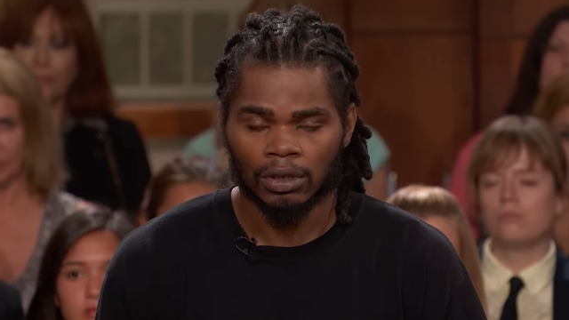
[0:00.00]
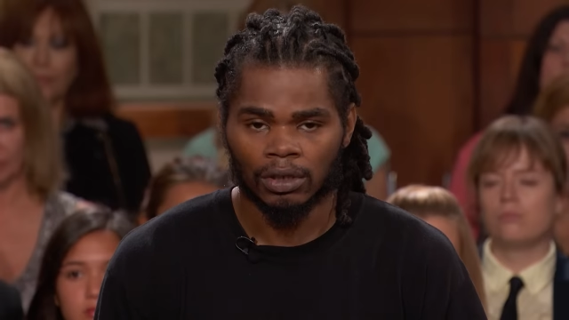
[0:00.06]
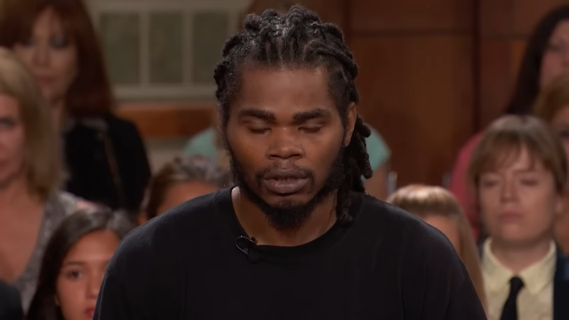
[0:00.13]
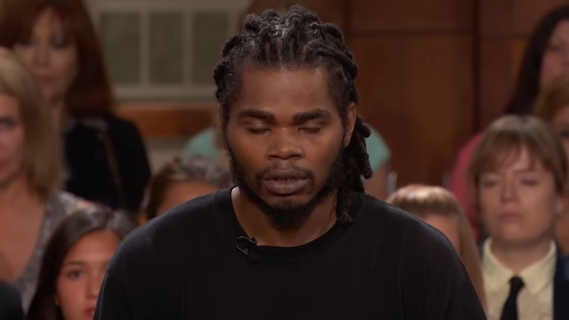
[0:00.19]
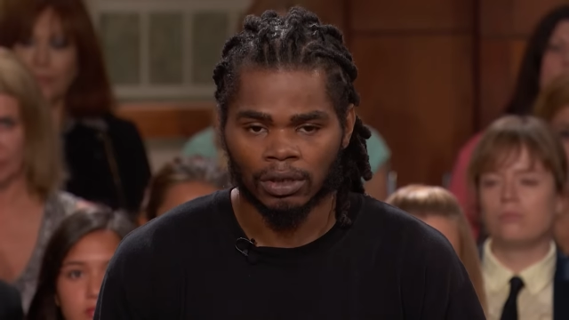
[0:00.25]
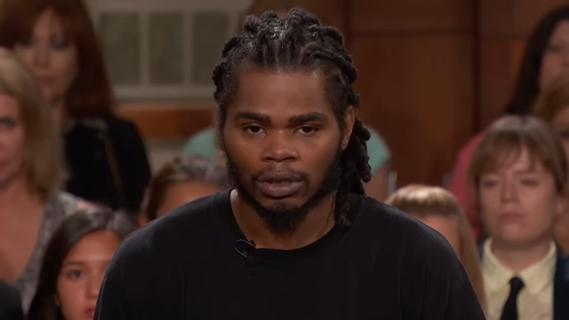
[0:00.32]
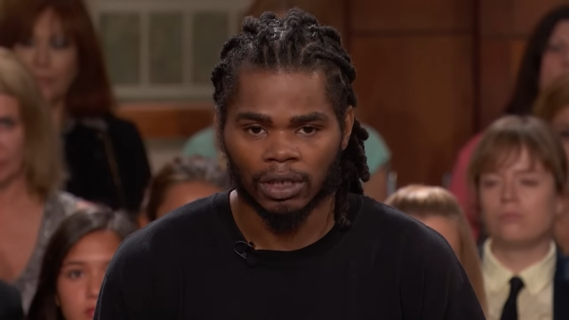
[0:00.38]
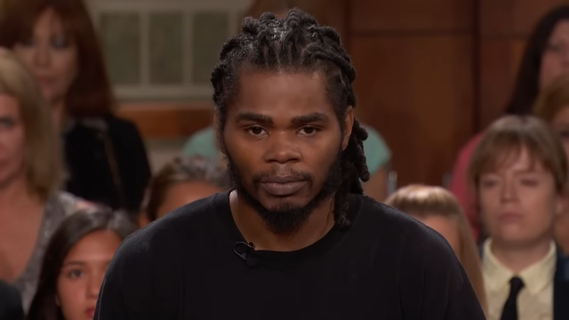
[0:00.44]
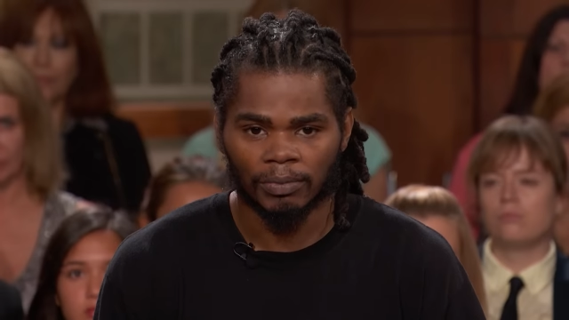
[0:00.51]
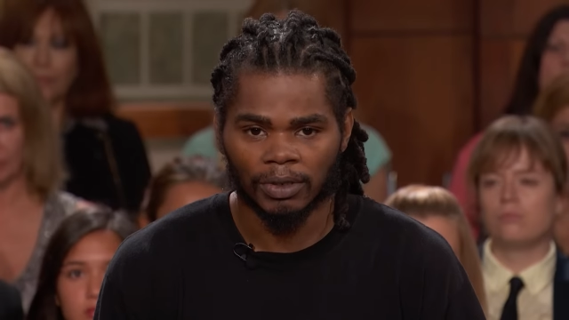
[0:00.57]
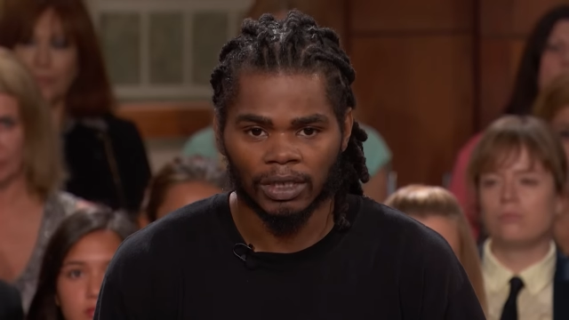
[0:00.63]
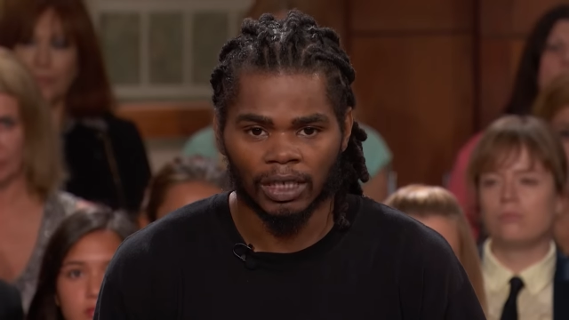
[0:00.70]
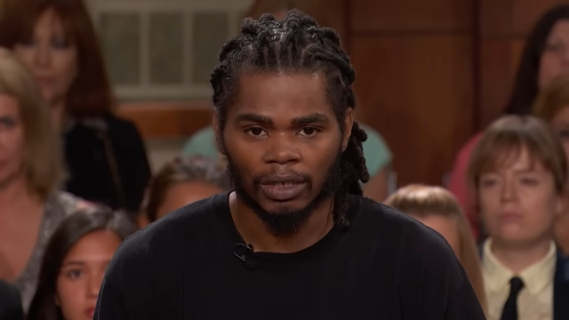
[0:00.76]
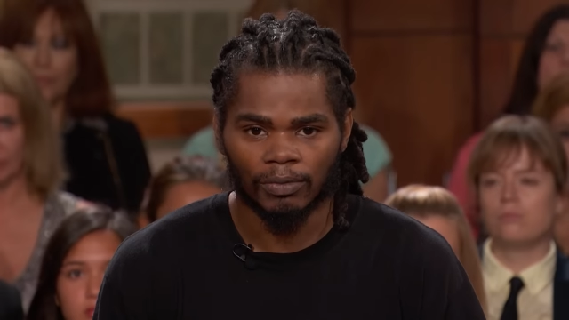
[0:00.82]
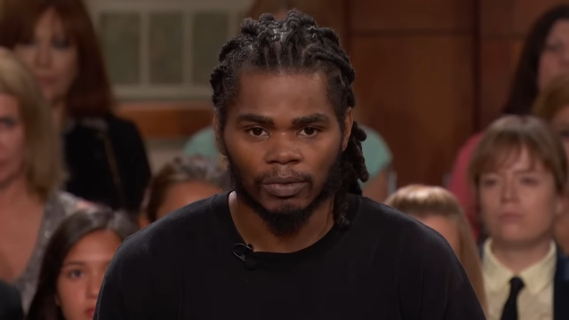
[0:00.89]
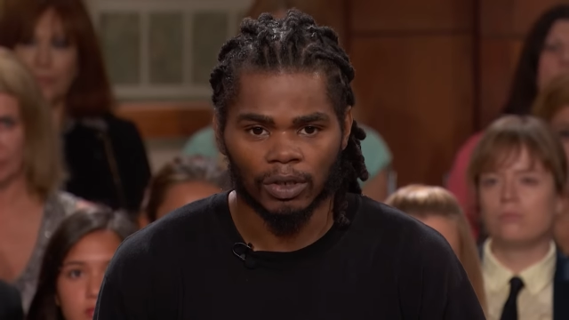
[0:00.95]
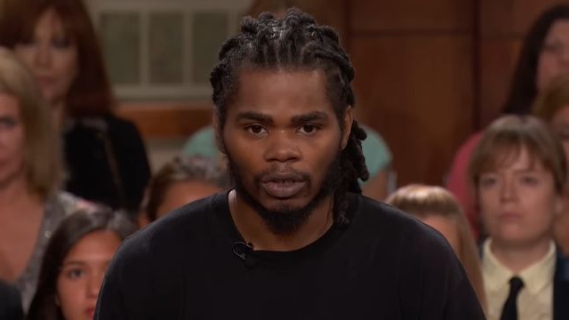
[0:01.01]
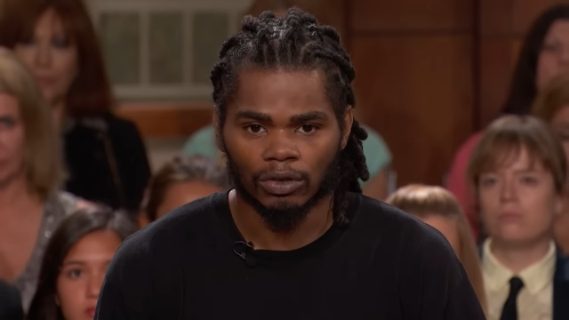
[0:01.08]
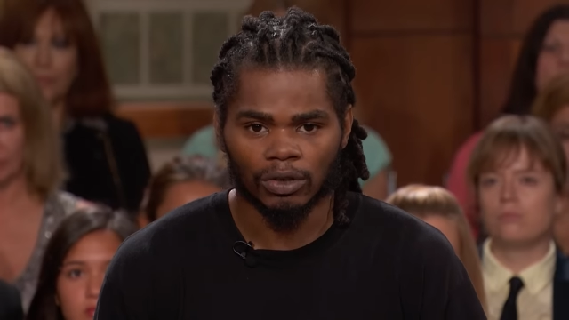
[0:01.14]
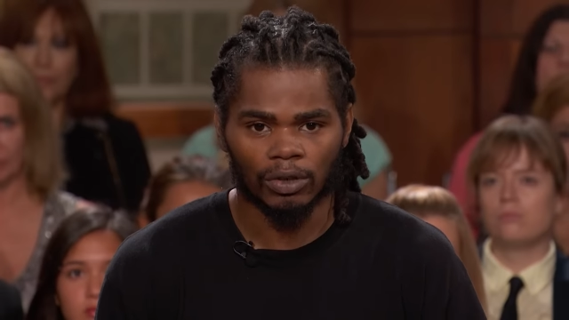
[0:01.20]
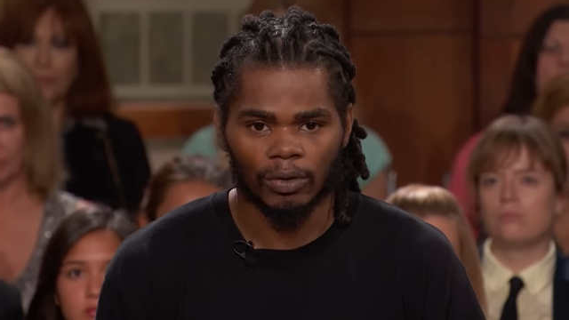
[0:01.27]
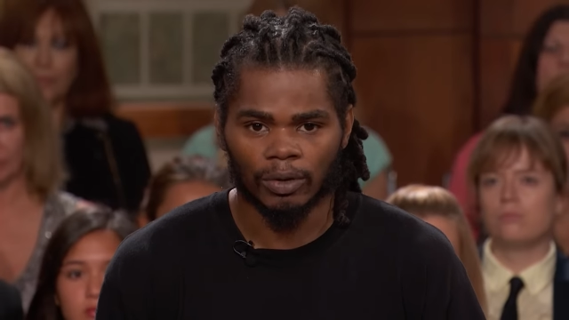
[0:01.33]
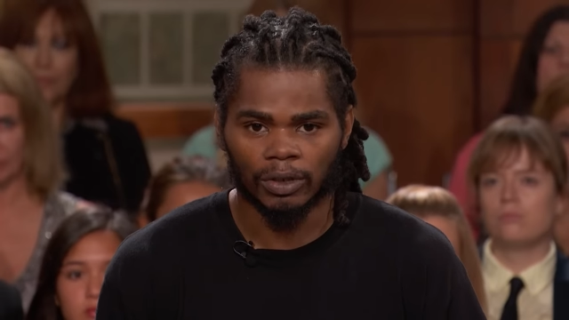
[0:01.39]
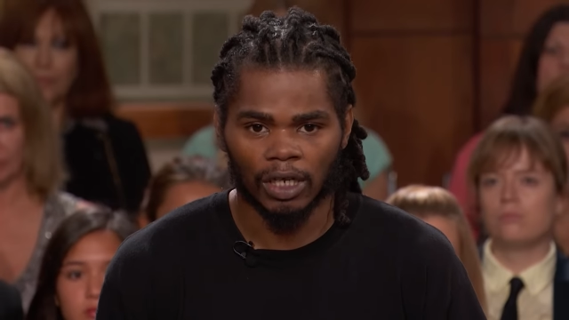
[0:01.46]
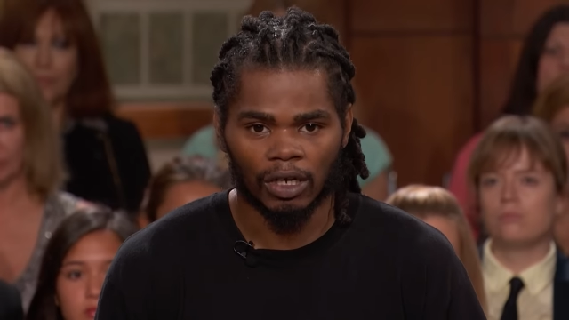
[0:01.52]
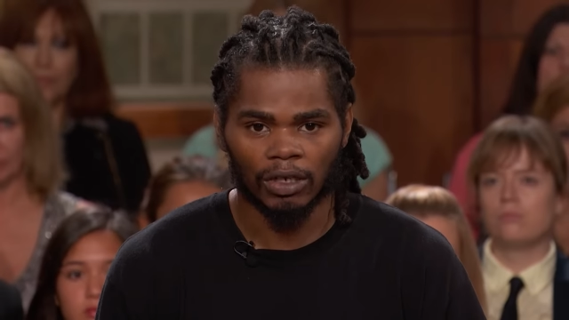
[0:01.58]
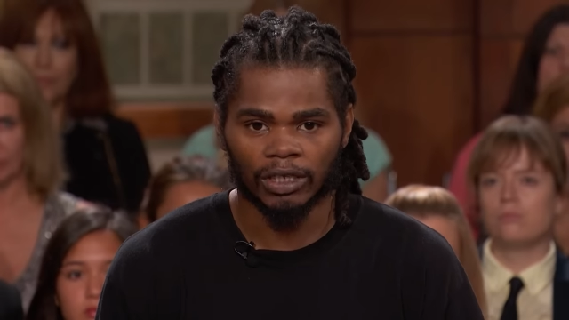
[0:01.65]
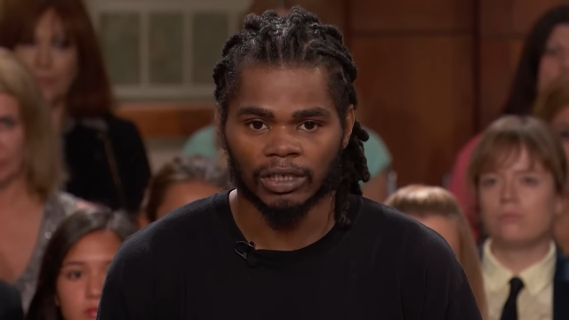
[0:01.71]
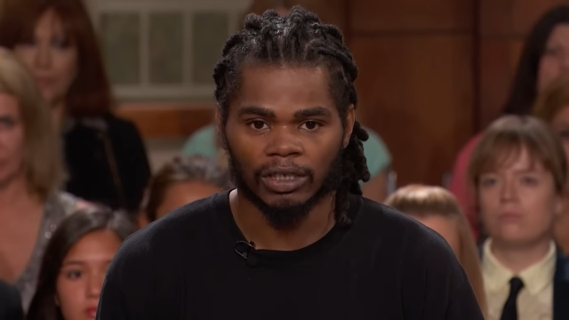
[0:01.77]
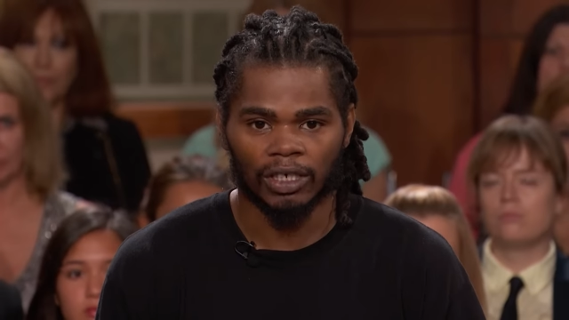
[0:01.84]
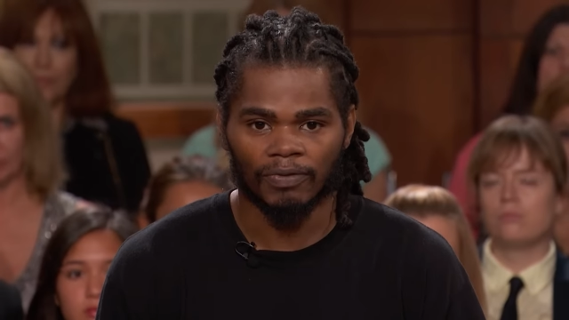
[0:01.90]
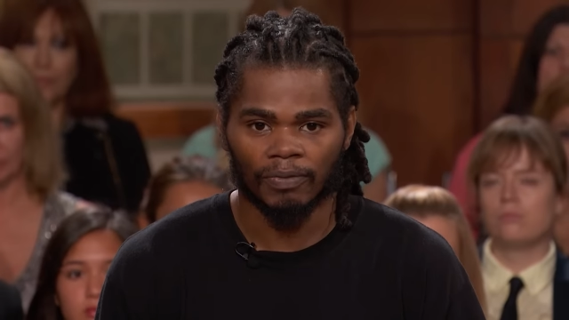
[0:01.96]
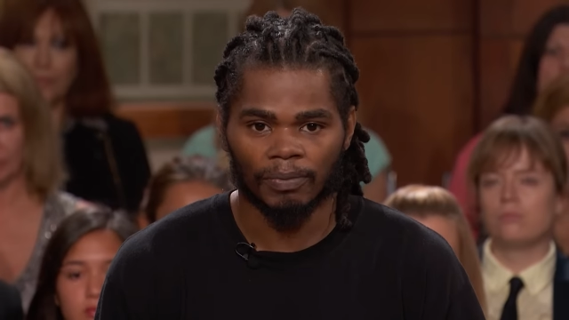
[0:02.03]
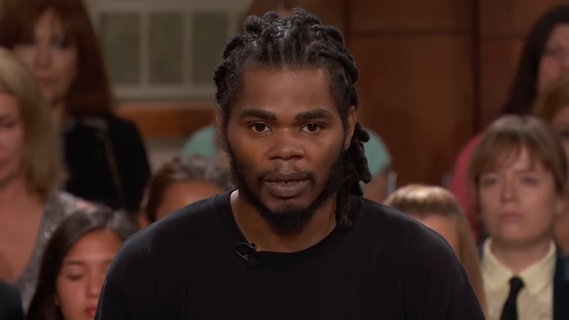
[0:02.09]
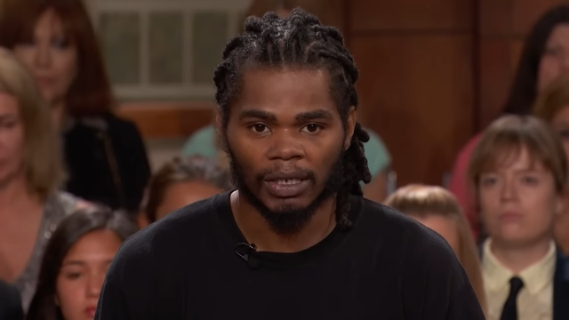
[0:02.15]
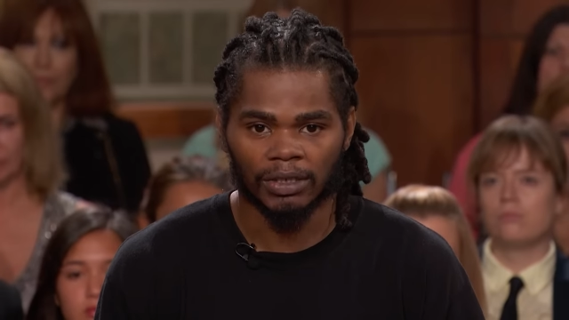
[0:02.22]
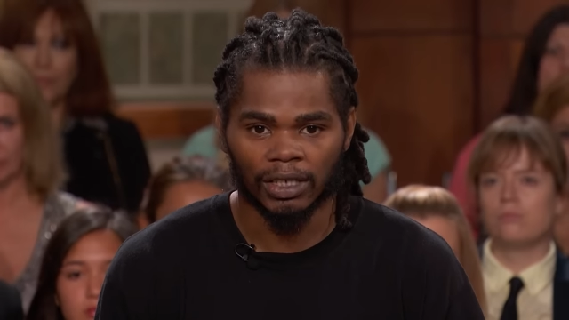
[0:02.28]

Speaker 1: Some saying, oh, so was all that stuff about